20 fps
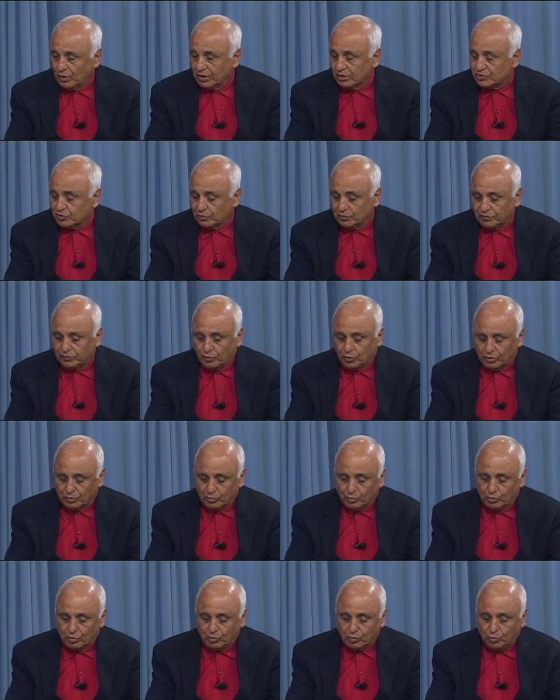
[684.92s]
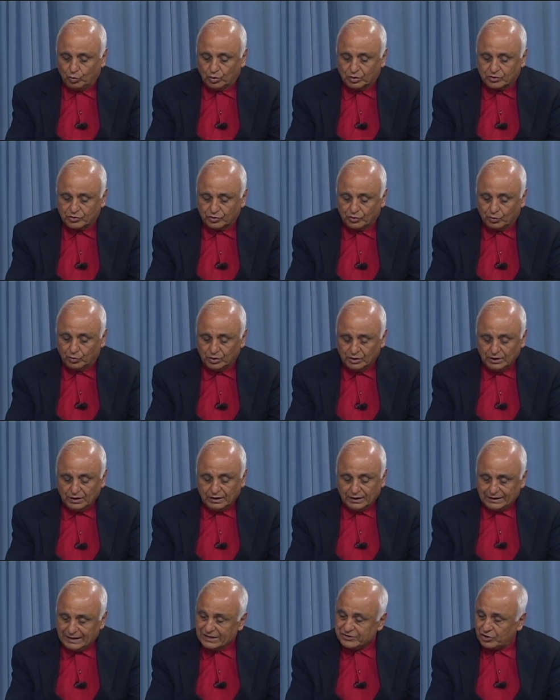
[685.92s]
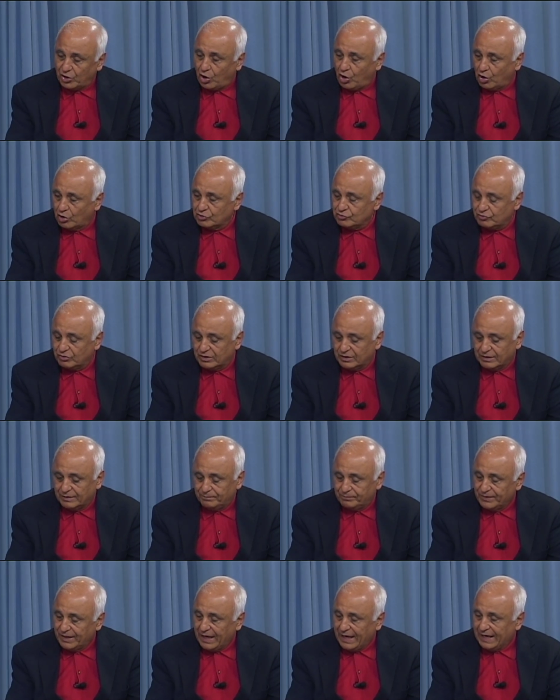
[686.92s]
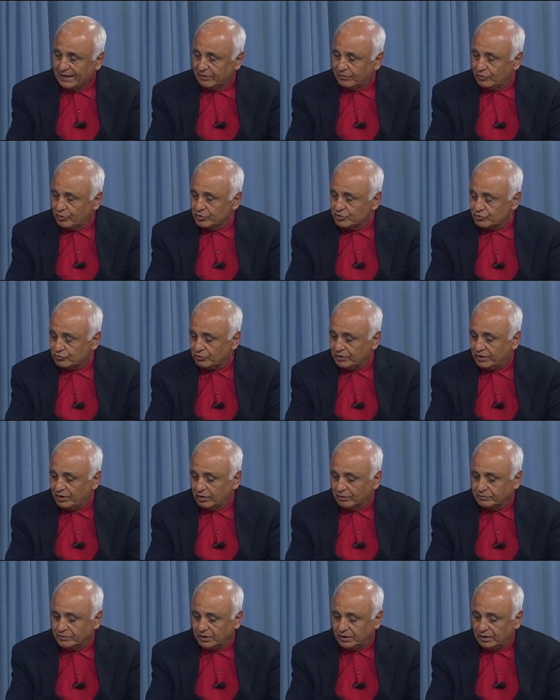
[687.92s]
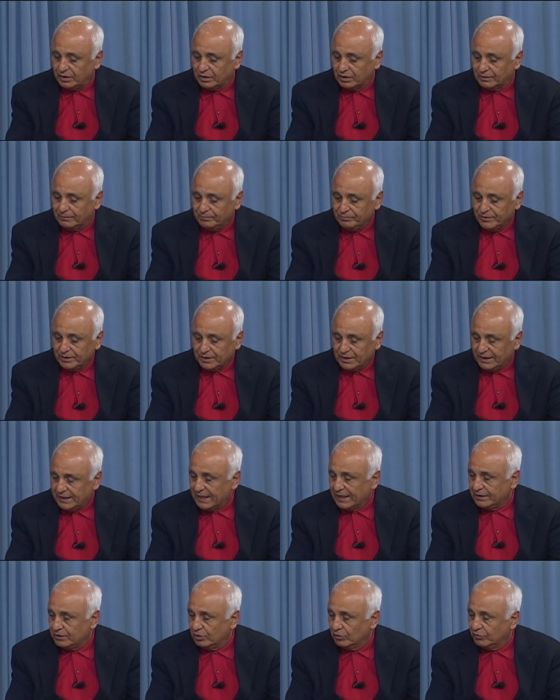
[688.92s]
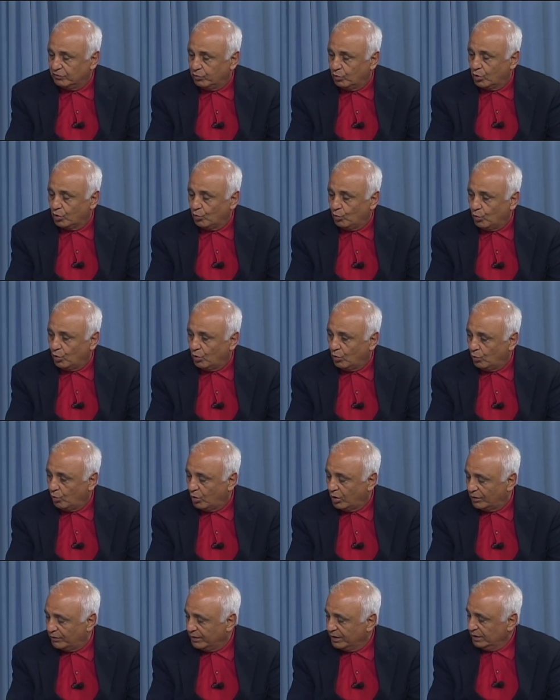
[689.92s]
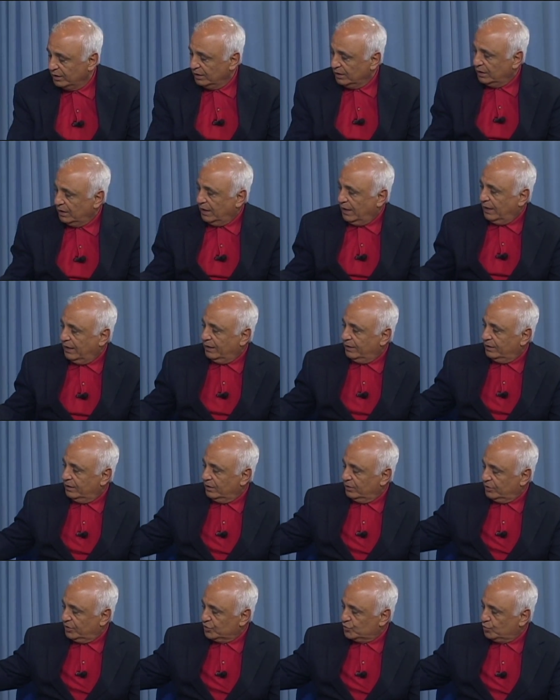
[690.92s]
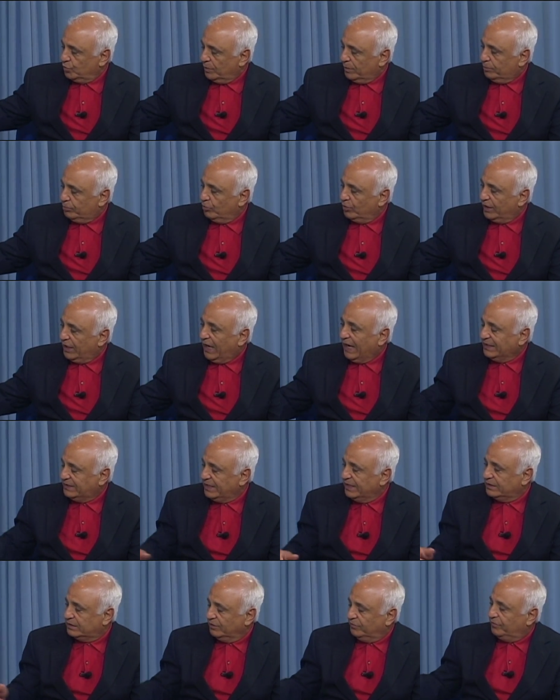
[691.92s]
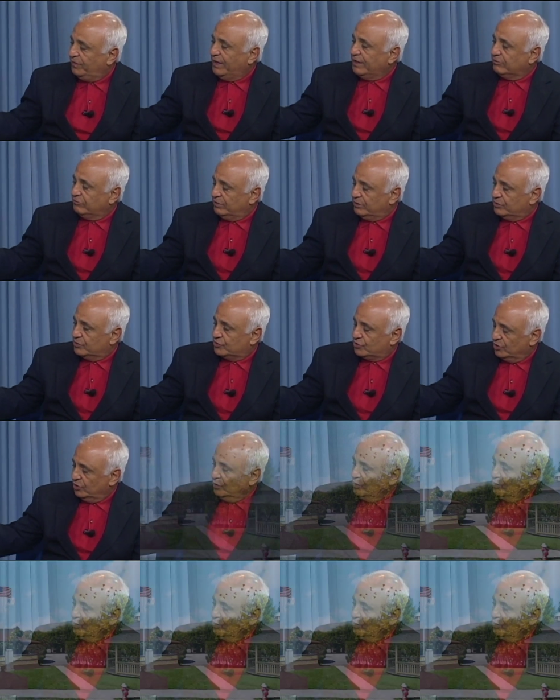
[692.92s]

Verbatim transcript: with us who fought in World War II, and that's 100th anniversary of the end of World War I. And this will be put here. I think the veterans